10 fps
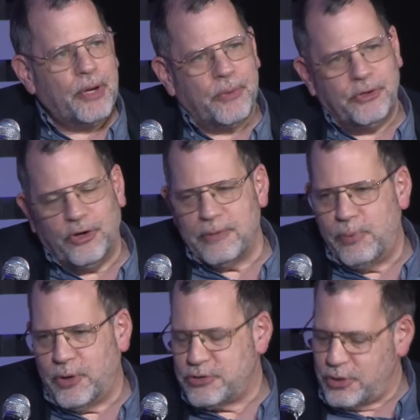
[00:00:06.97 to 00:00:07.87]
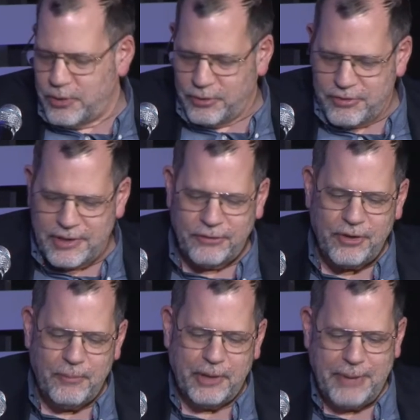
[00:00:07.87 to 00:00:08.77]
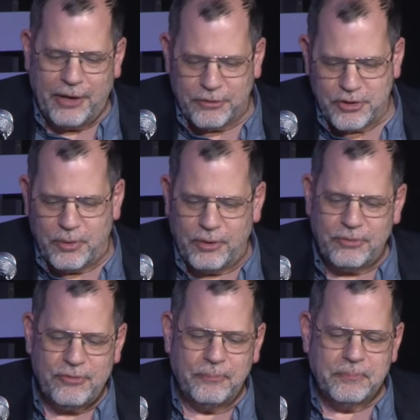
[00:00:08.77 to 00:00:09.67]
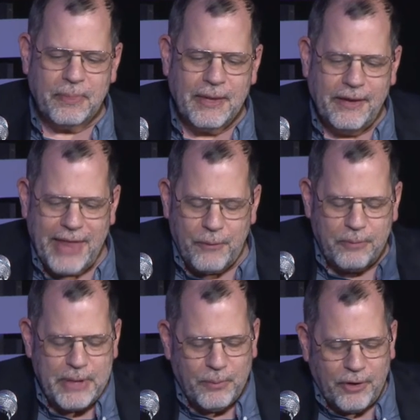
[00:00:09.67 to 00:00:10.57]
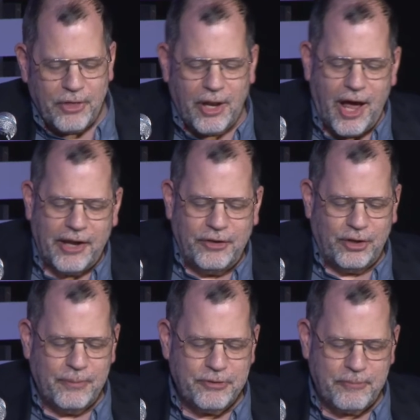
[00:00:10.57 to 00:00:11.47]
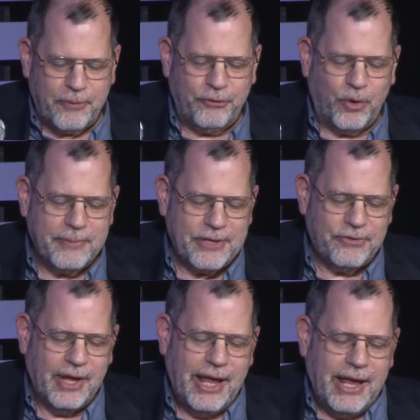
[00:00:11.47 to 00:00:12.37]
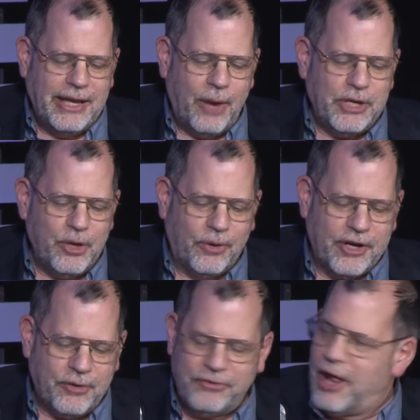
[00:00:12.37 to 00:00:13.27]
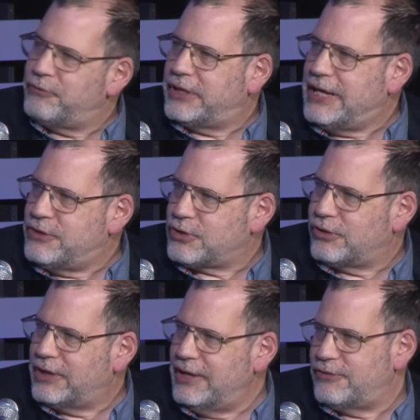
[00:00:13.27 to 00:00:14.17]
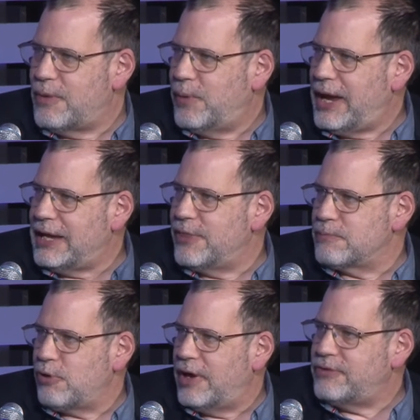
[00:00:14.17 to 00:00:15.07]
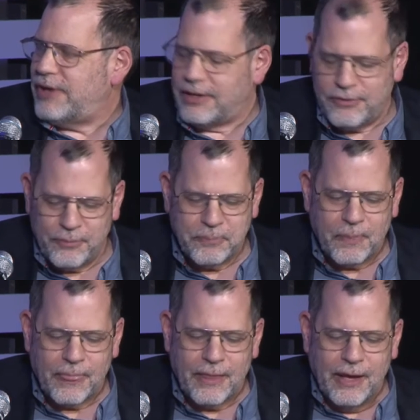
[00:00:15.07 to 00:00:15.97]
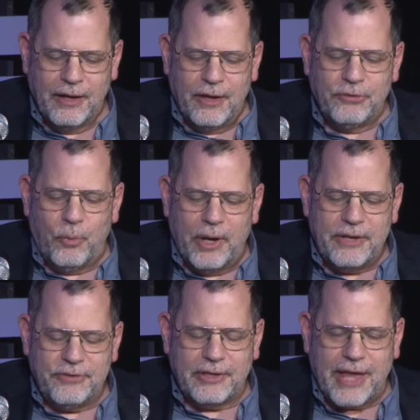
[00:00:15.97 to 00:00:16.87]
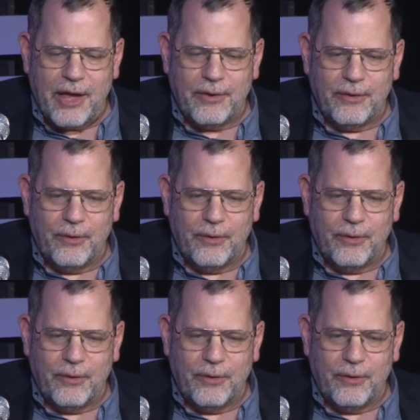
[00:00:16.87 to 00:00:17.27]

would turn poor shooters into somewhat better shooters, and that would be worth a lot in terms of performance. Now, you are yourself a teacher in some way, in the broad sense. So, what is it that